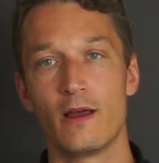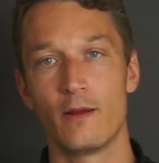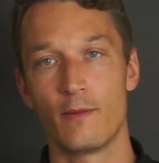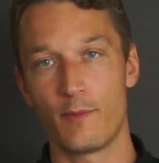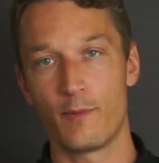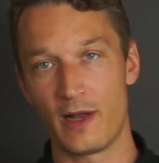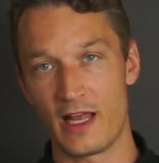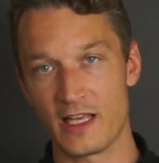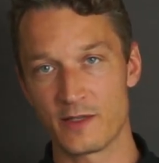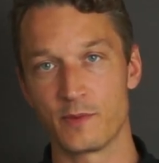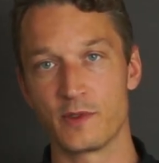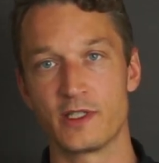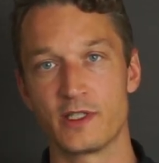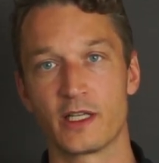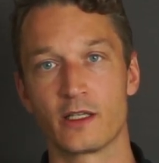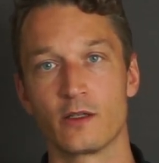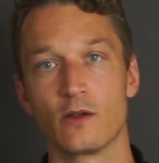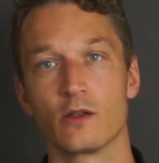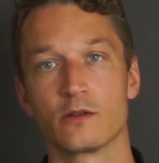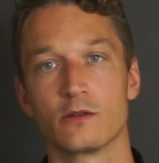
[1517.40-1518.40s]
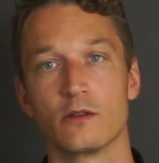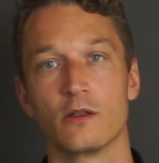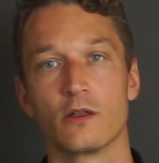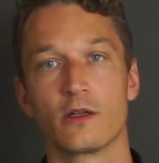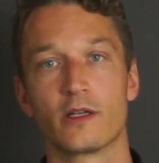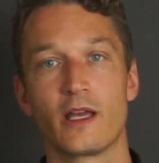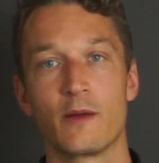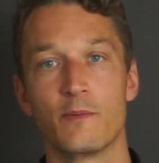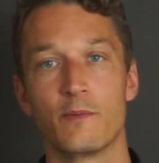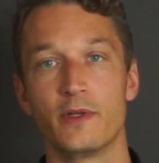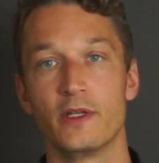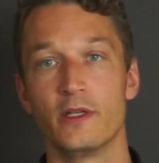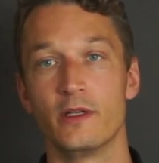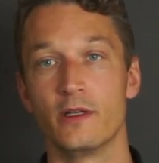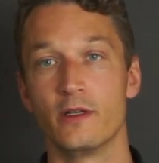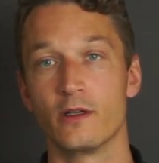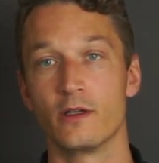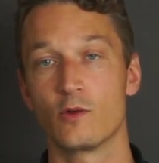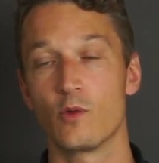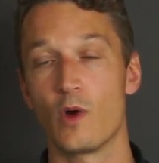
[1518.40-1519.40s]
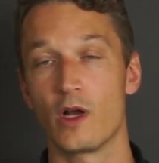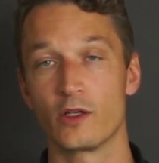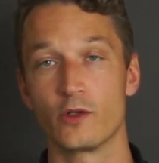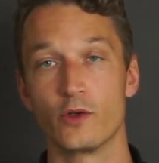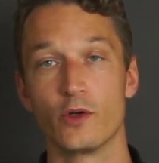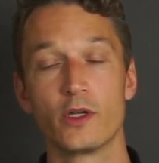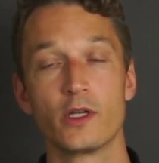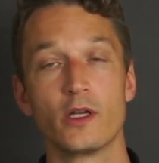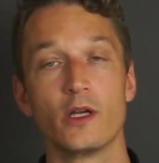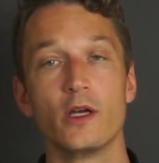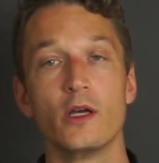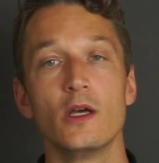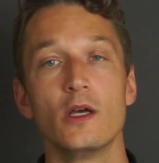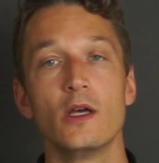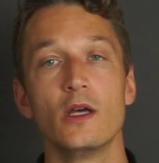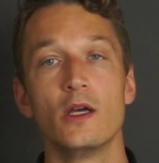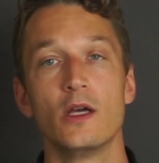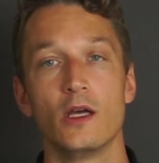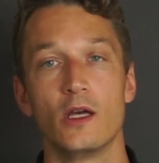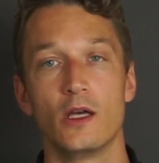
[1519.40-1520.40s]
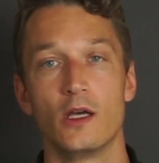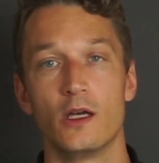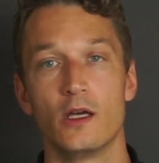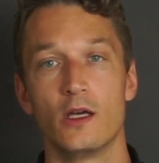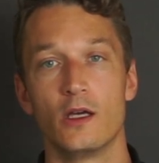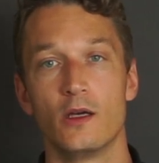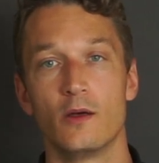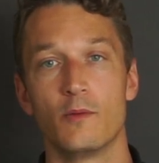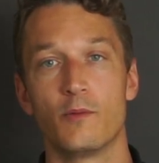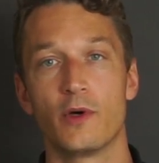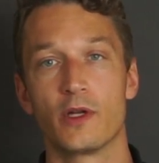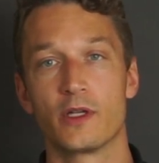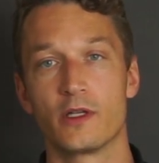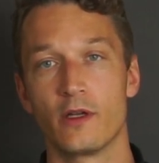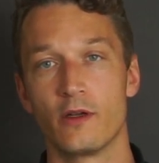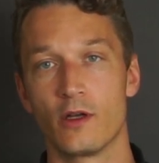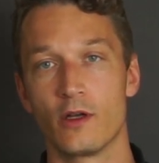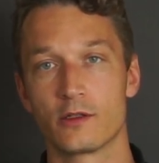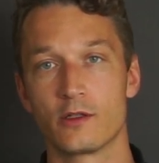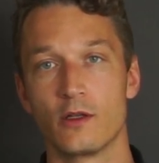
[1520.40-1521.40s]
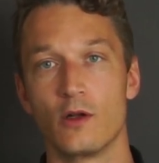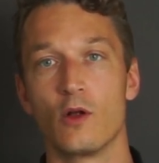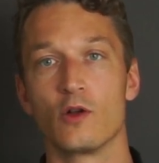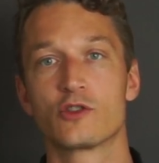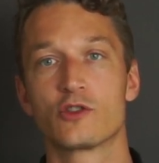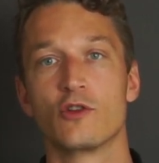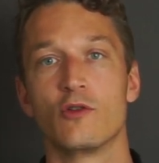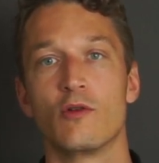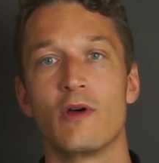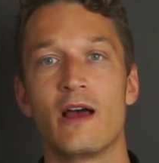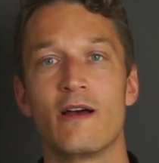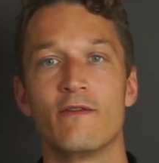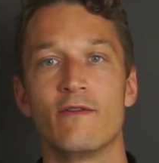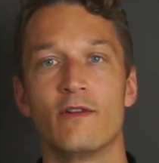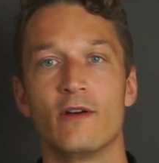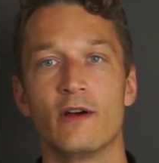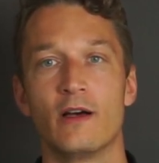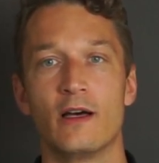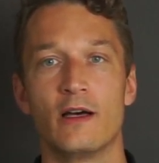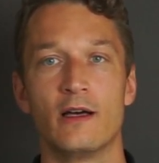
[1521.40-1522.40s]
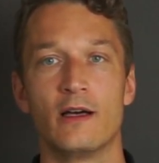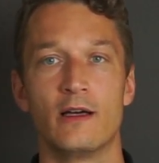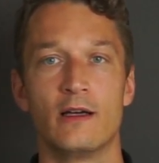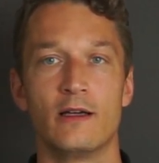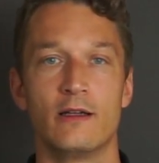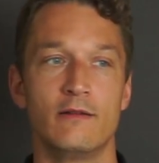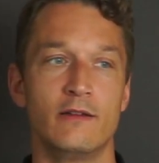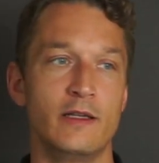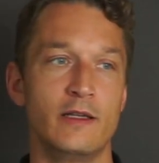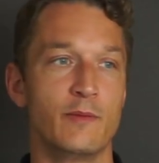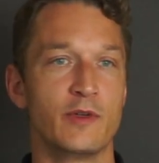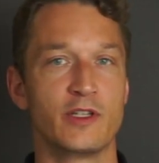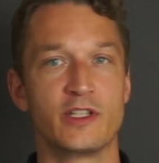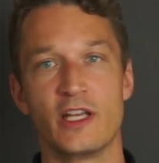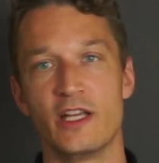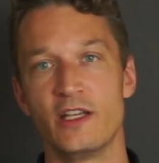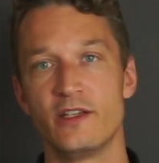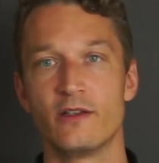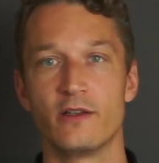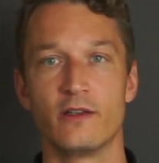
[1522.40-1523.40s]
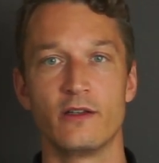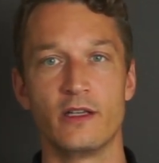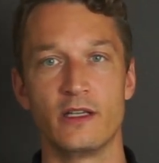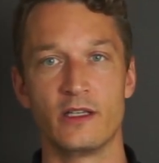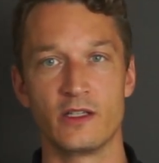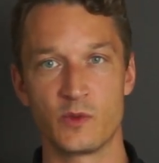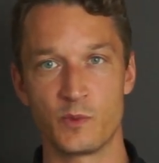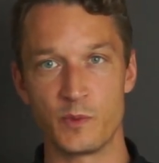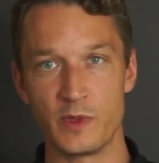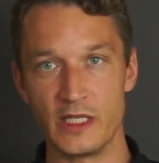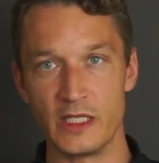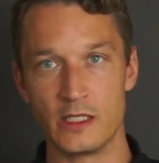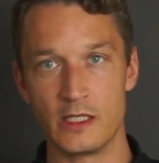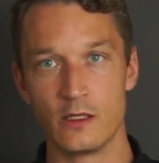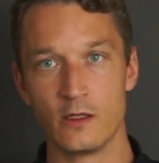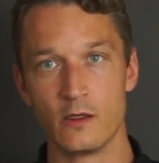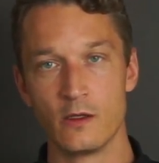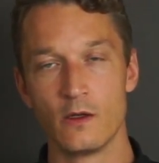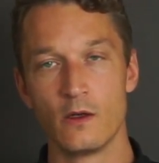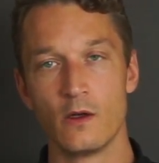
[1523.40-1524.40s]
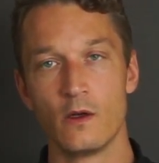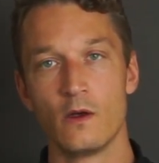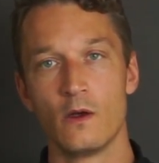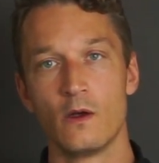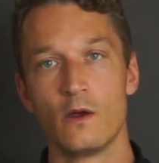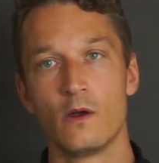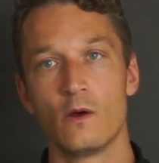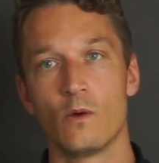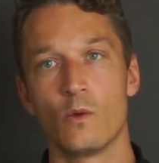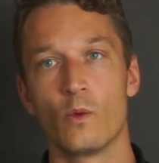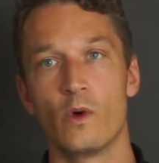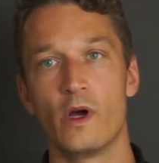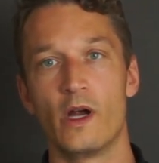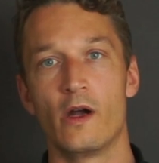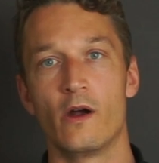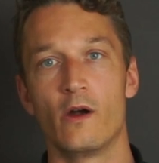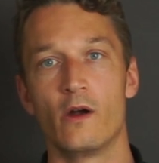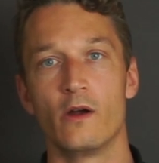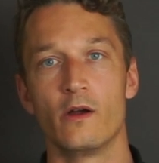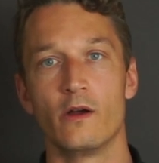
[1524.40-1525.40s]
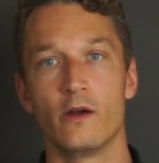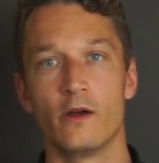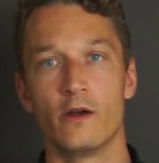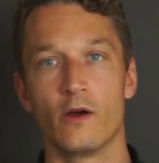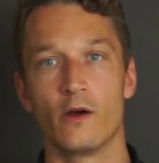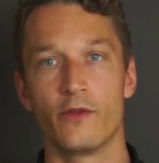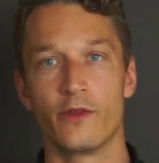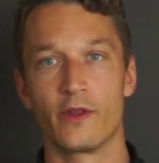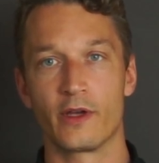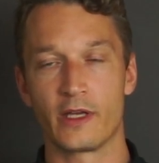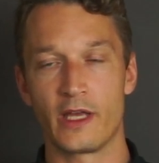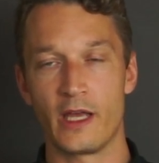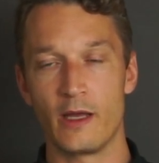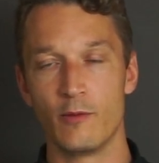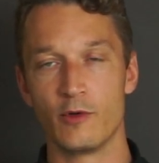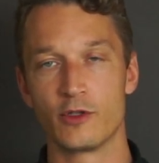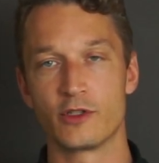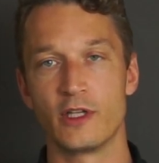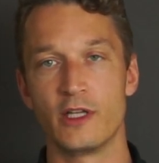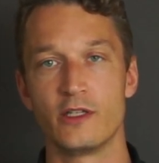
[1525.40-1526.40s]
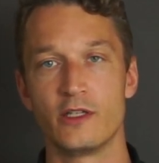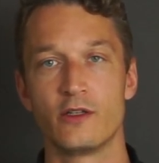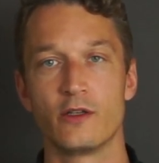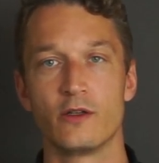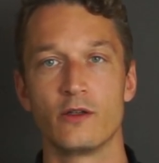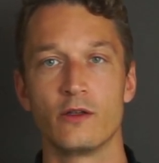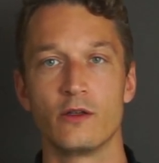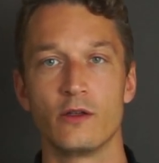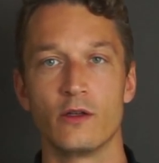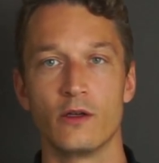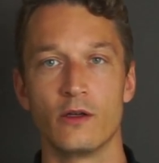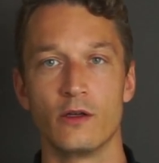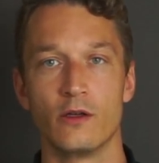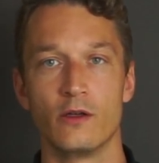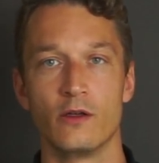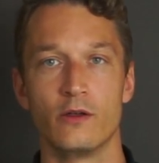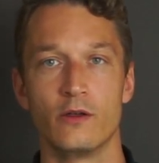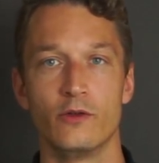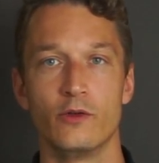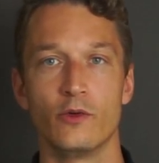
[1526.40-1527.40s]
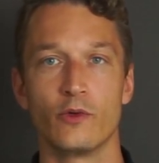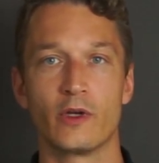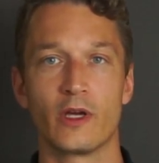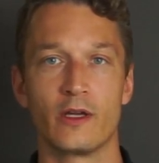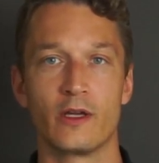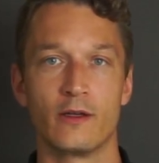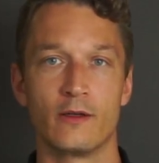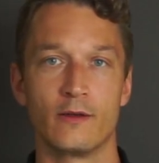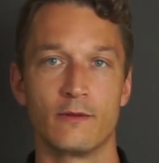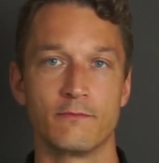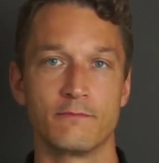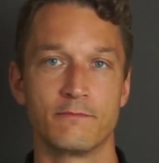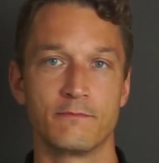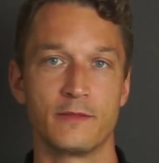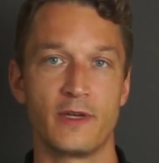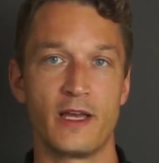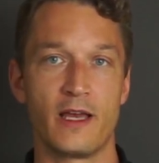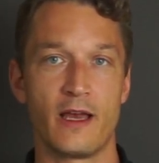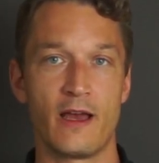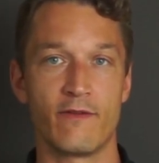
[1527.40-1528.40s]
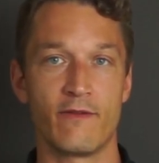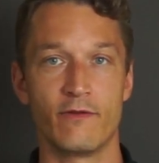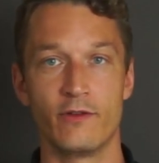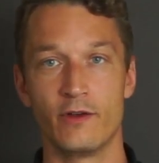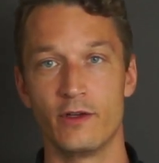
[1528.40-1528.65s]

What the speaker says: plasma tech nozzle can be quite good, but the nozzle also have a limitation in speed, where on the cable station you can have